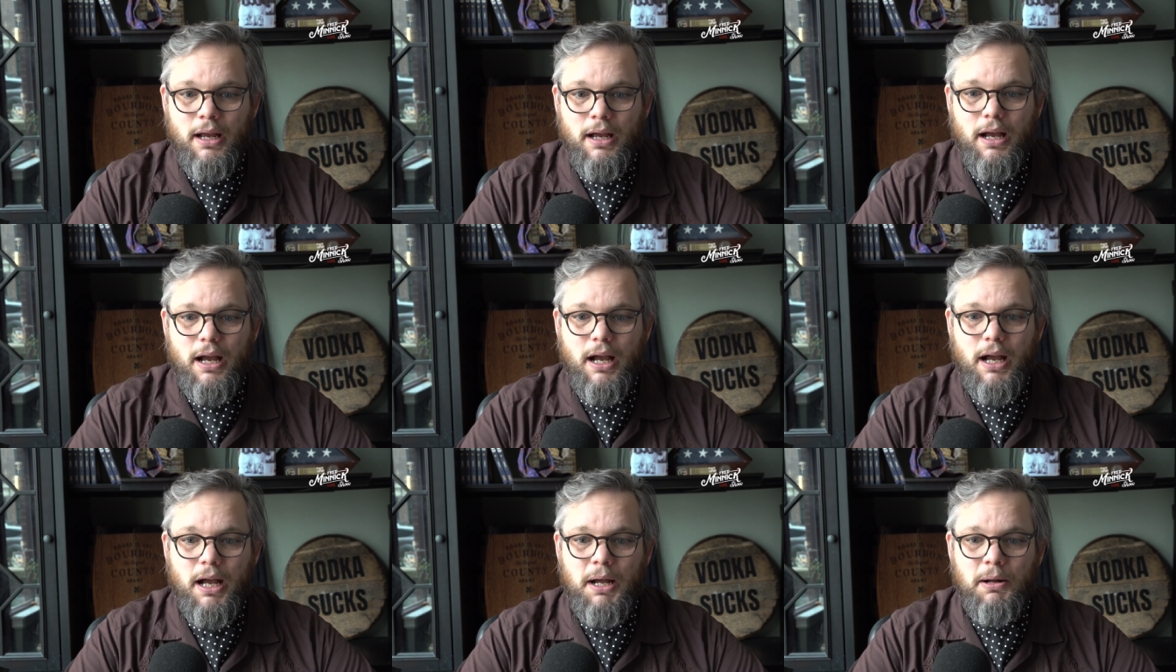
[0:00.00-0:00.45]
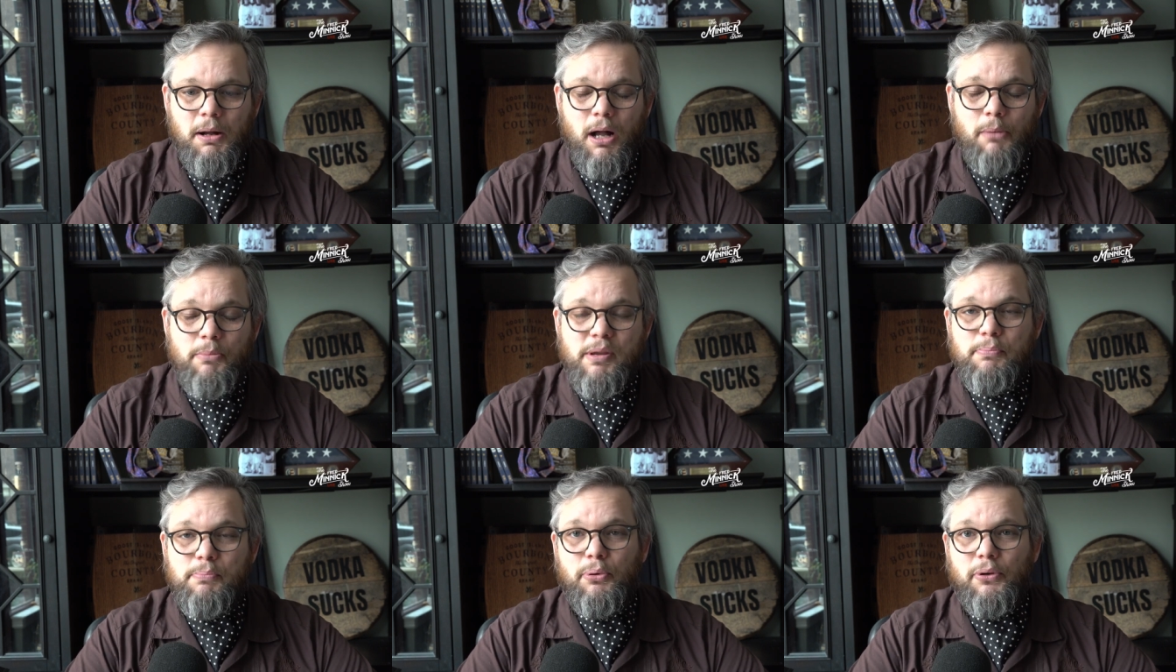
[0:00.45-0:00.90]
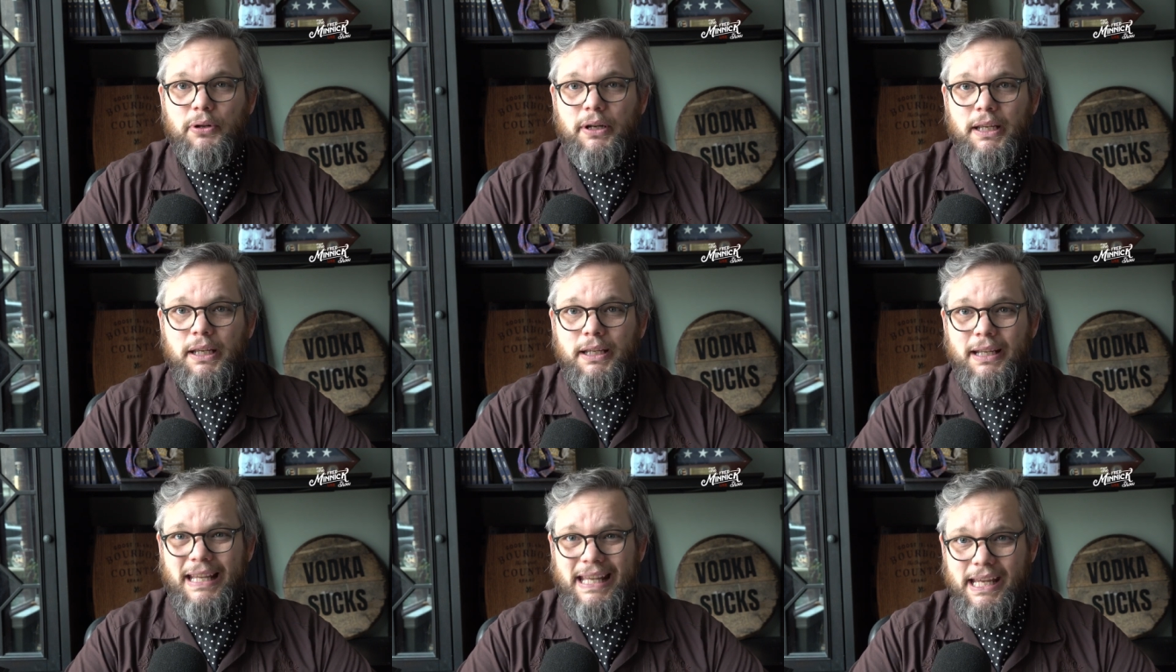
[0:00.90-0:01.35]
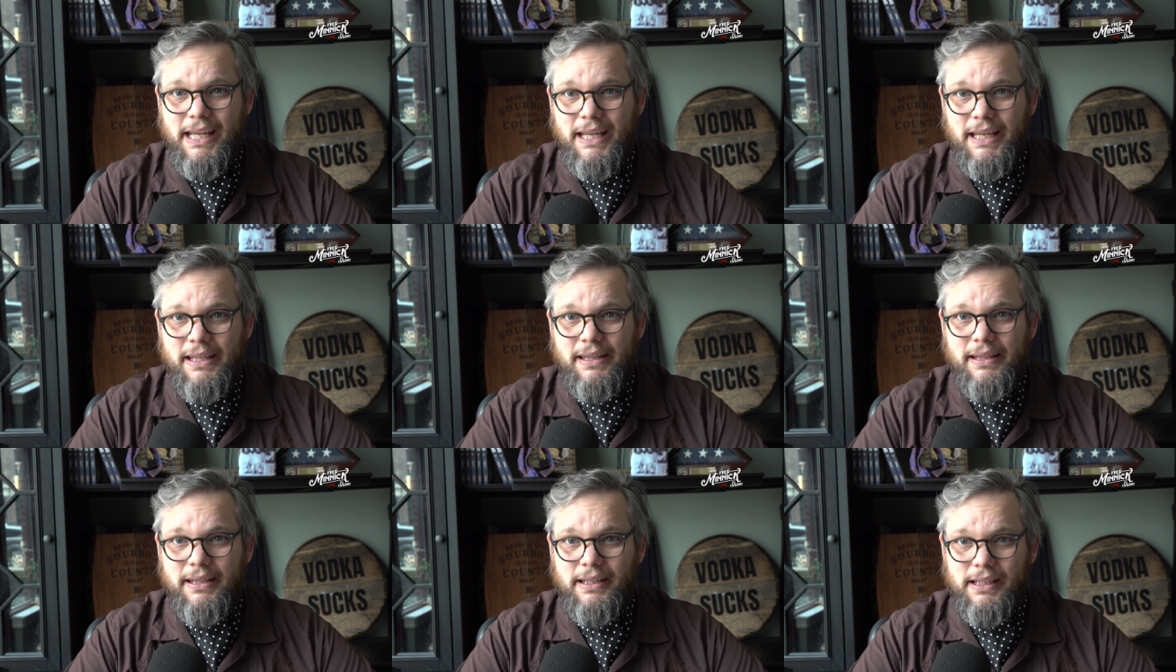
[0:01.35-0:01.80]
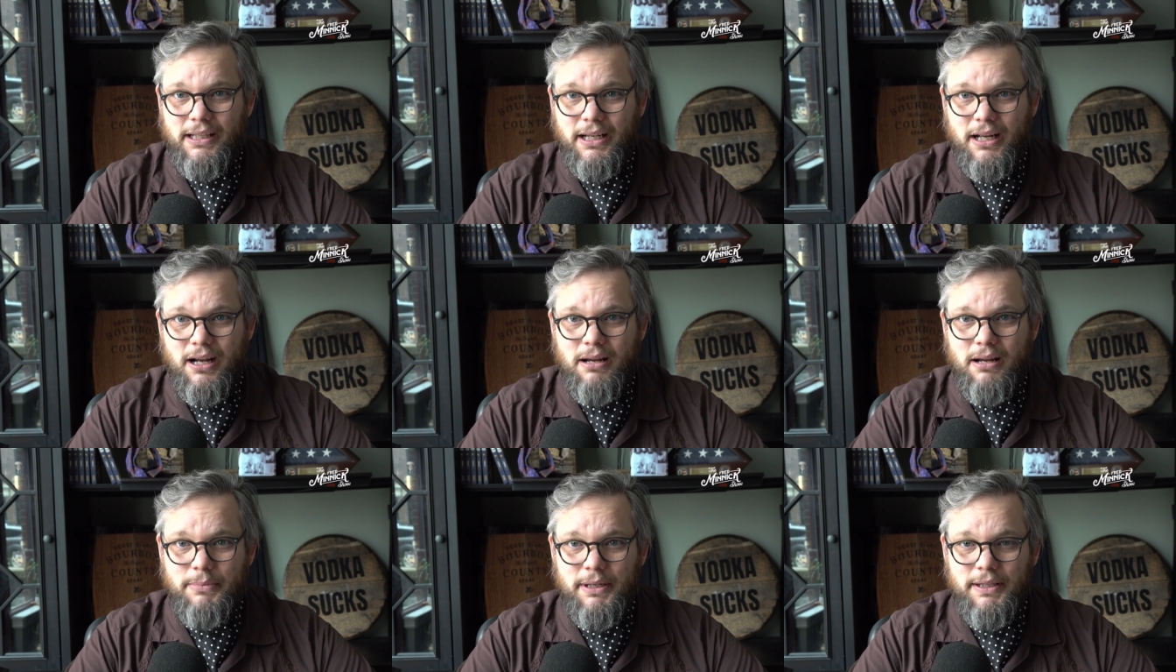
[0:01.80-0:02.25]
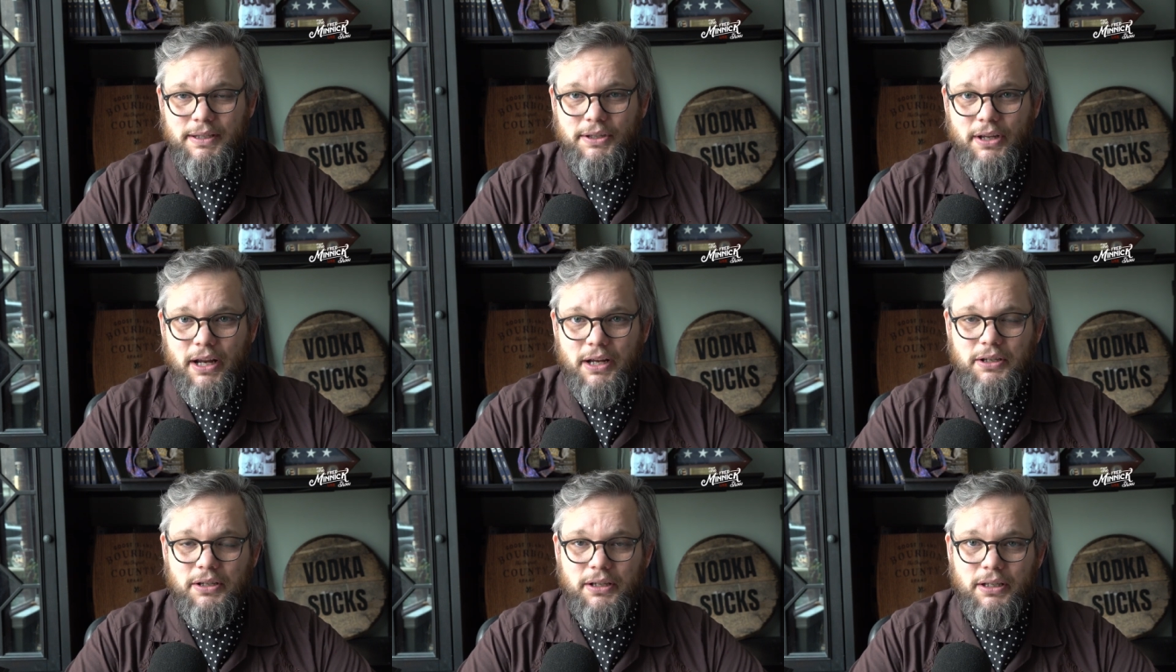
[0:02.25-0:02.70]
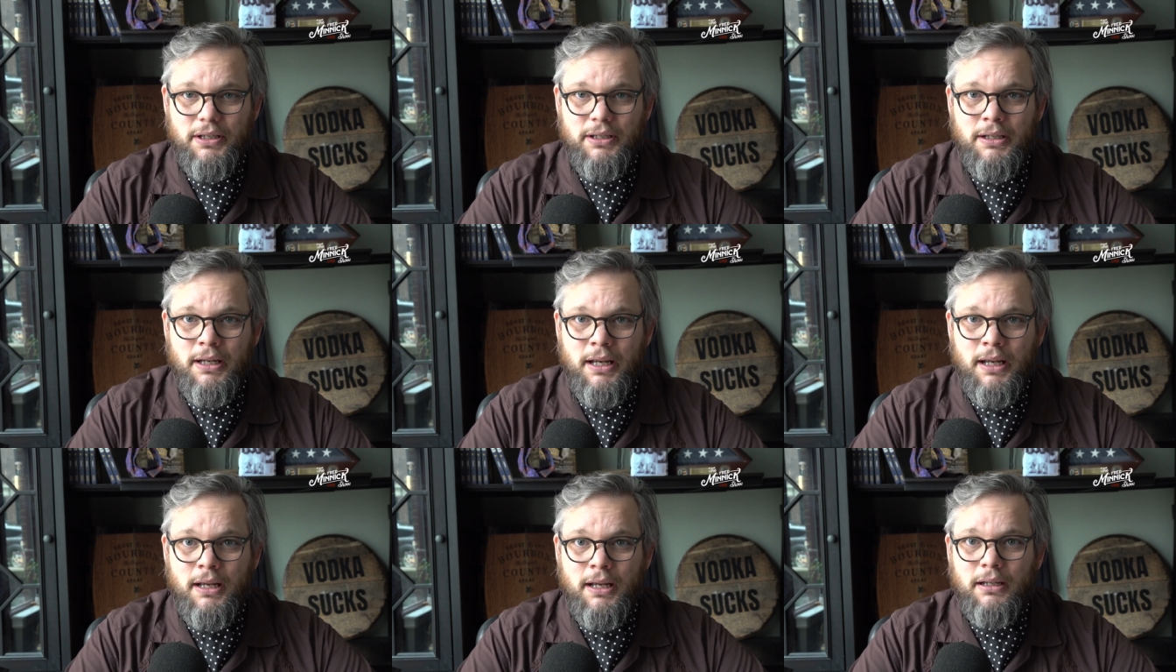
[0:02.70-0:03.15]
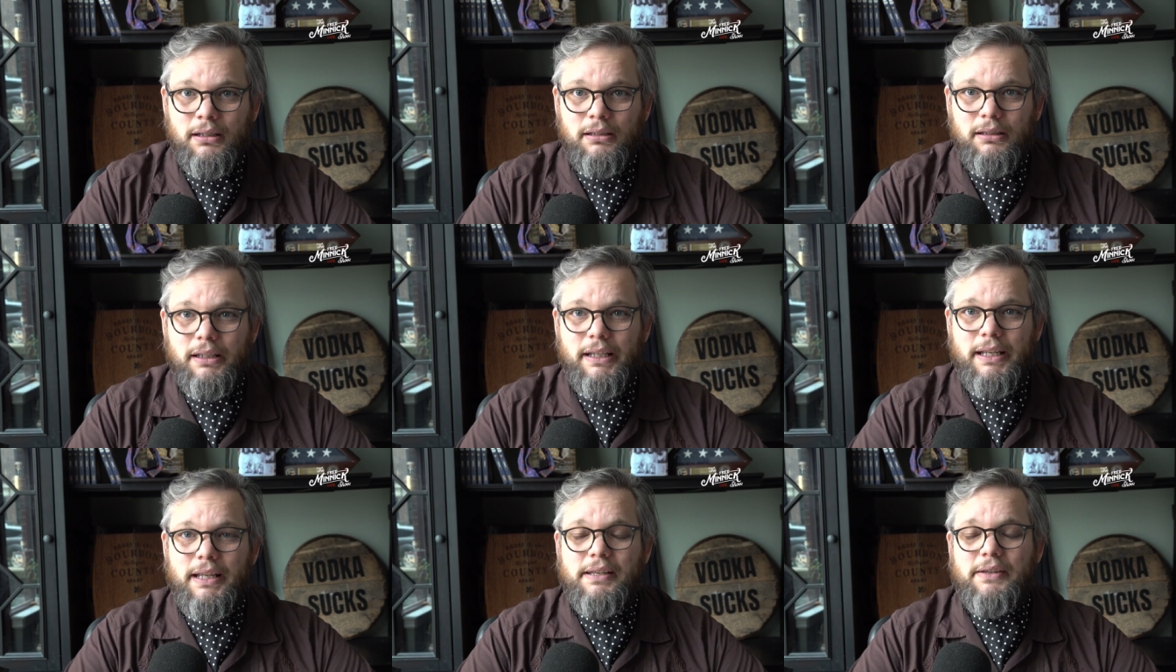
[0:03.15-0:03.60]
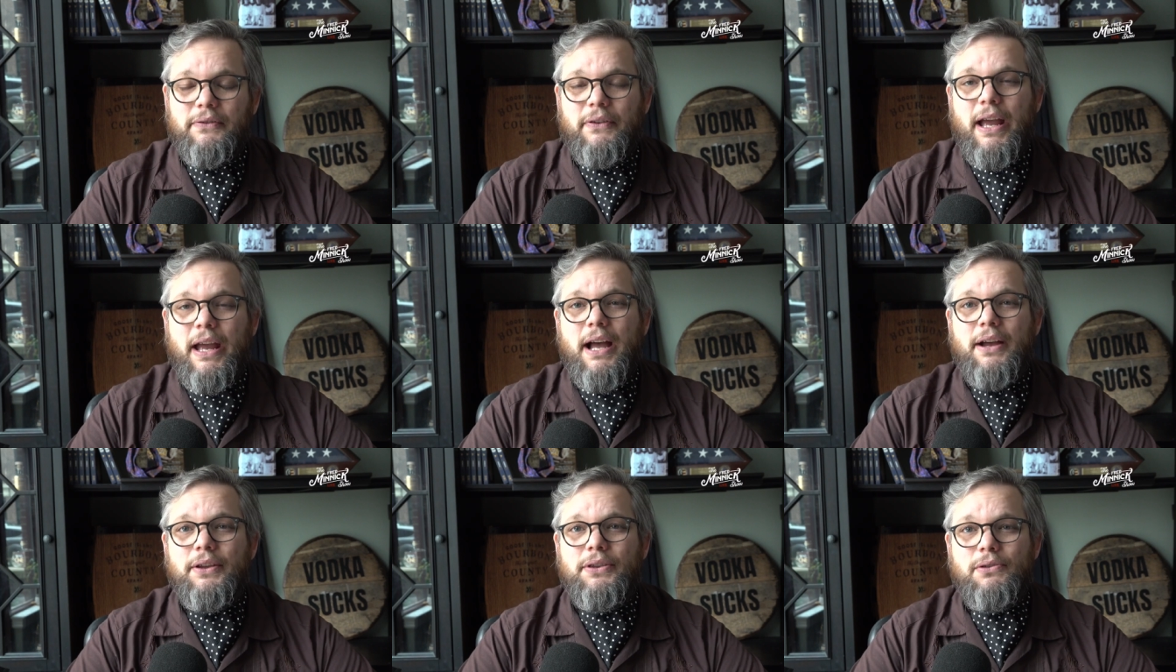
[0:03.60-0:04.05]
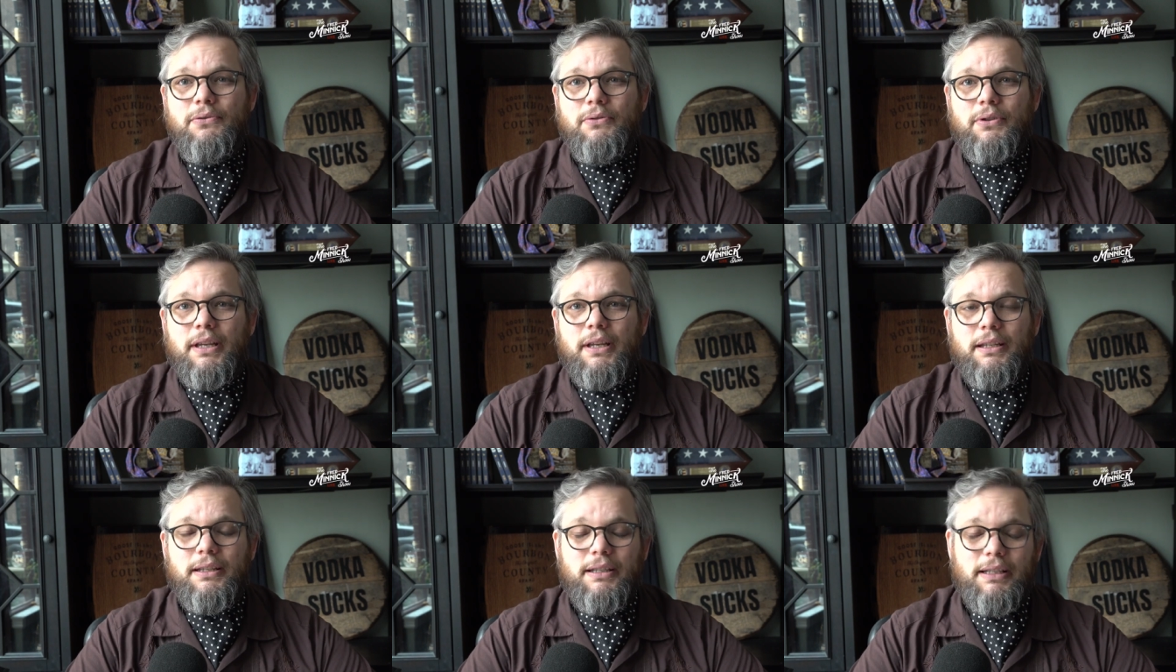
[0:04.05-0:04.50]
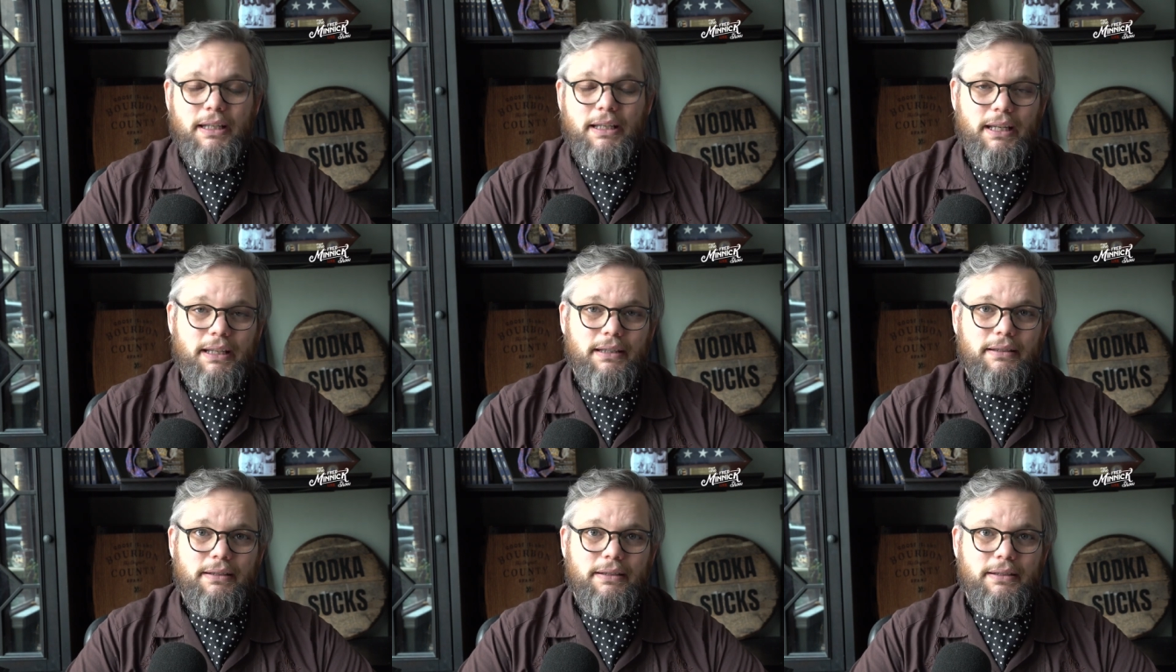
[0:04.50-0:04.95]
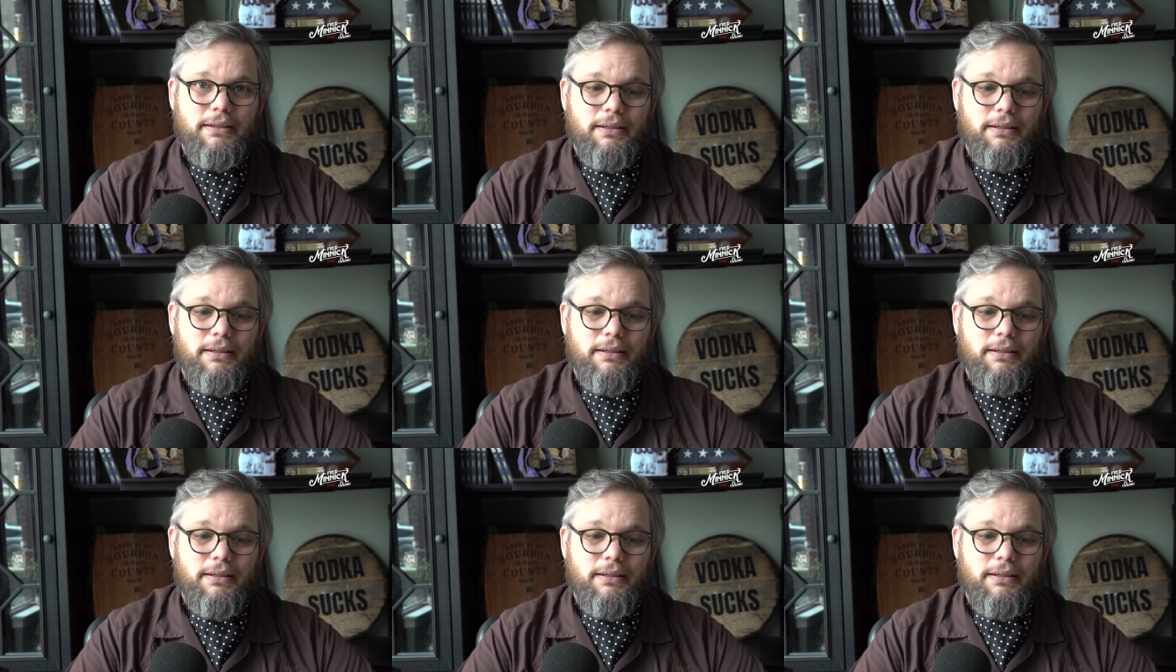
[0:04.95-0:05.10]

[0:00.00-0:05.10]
I'll be putting in the comment section links of how you can get